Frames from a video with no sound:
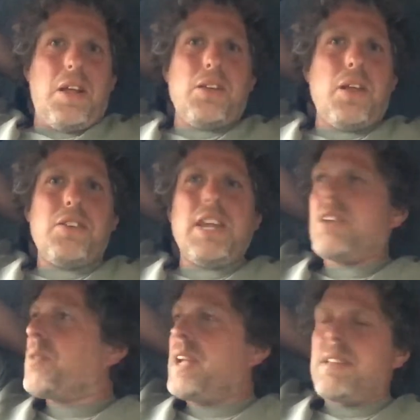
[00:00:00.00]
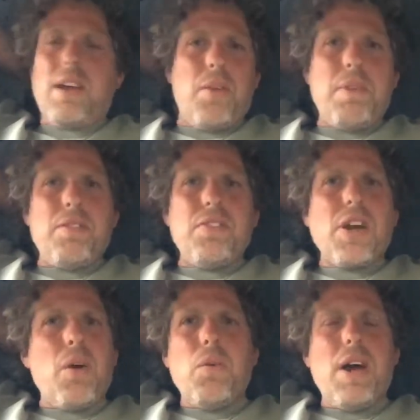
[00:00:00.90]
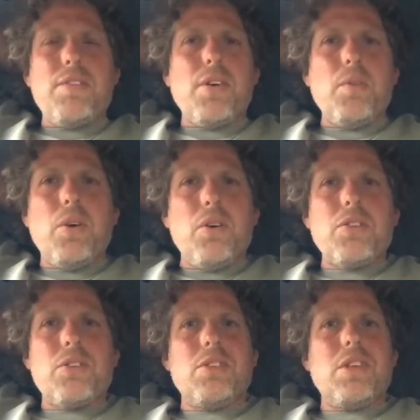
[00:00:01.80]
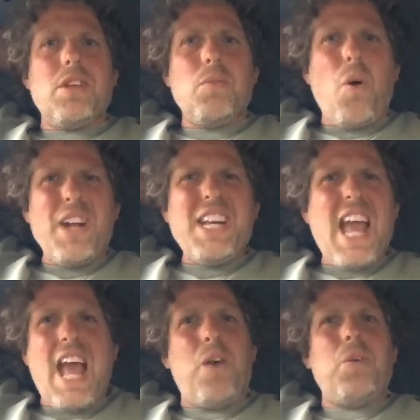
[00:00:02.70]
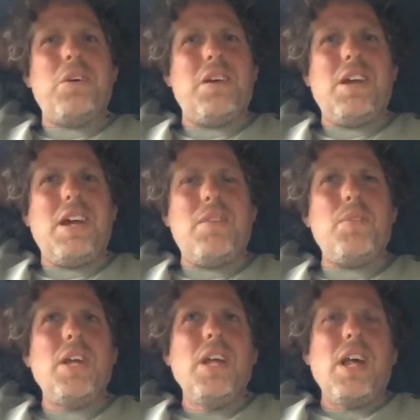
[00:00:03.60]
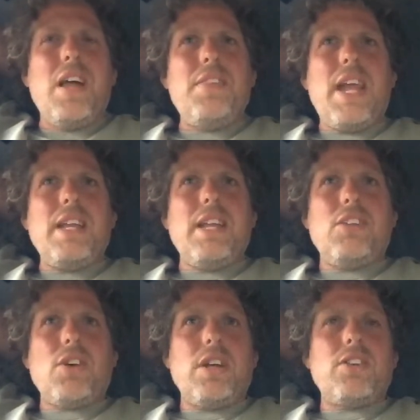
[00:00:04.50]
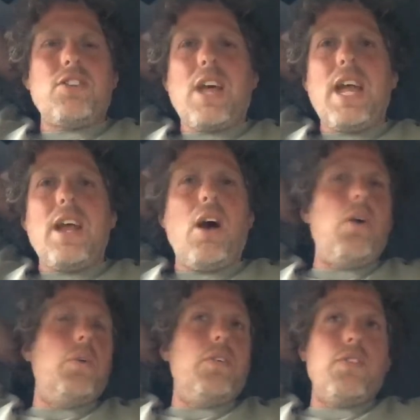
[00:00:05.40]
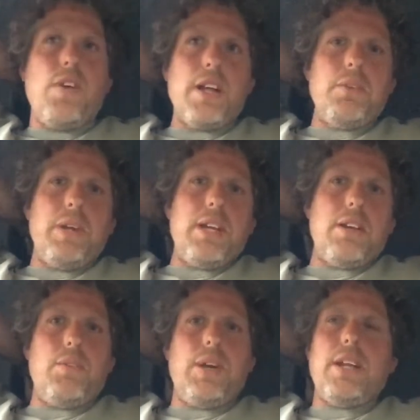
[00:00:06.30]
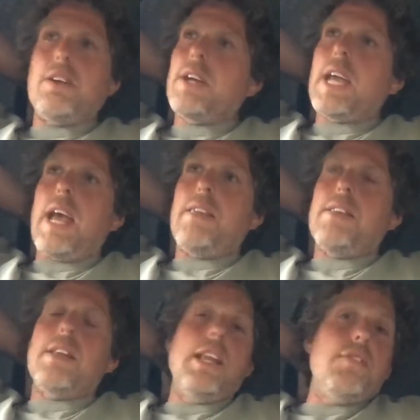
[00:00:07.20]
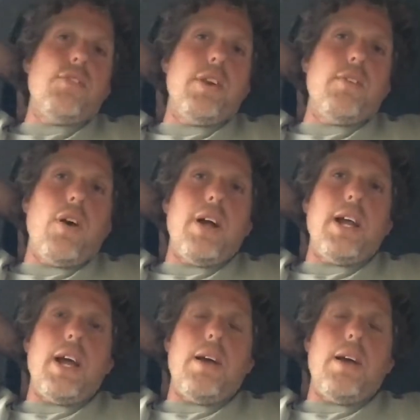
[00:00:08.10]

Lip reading: 6 weeks ago, a month ago, whatever it was? Why now? And then he tried to say, oh, it was funny, we couldn't get the delivery right